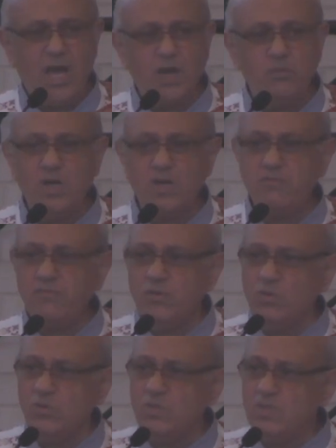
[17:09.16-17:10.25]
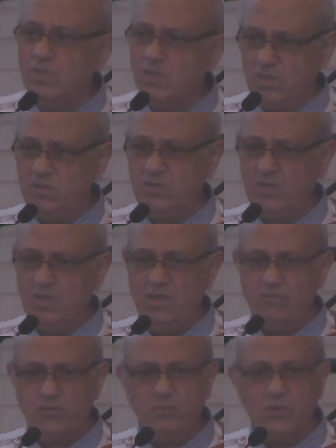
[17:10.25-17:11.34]
will refuse this
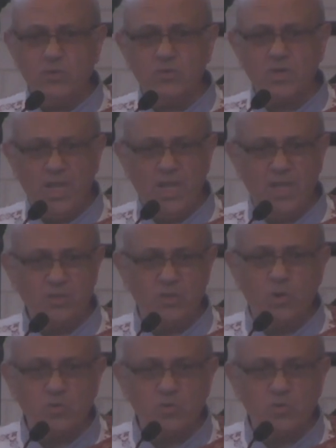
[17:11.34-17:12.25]
from your hand, O